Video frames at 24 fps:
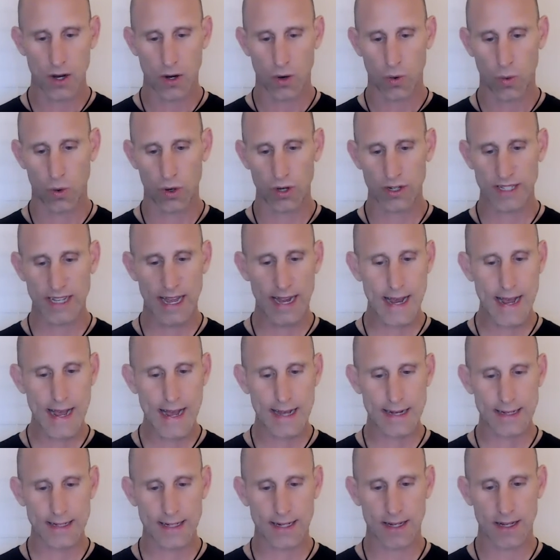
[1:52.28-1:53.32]
where's that
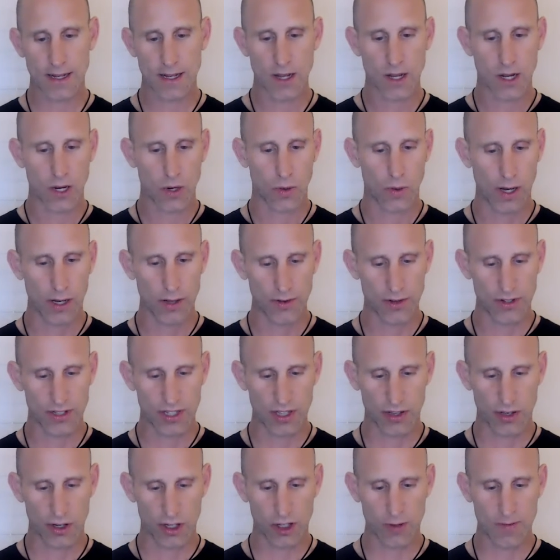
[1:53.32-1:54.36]
at? Well, there's a
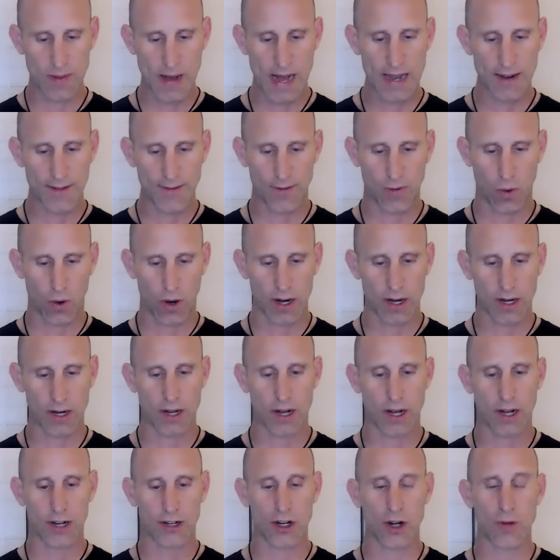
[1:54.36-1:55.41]
little spot for it
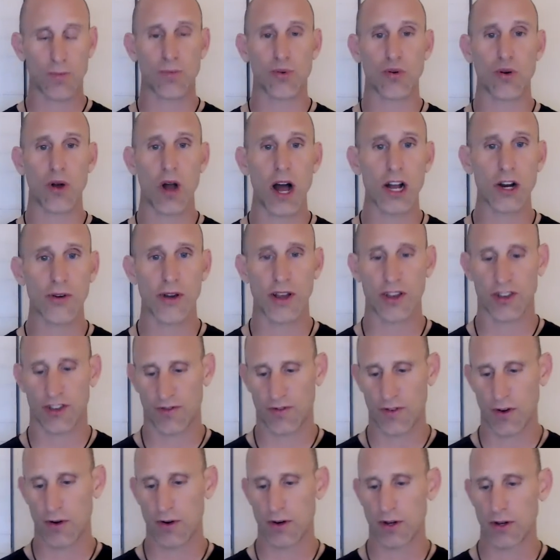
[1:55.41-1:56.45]
under progress
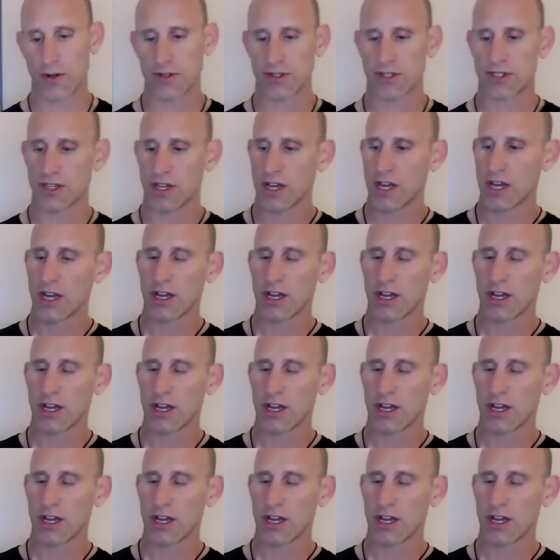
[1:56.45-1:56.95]
photos.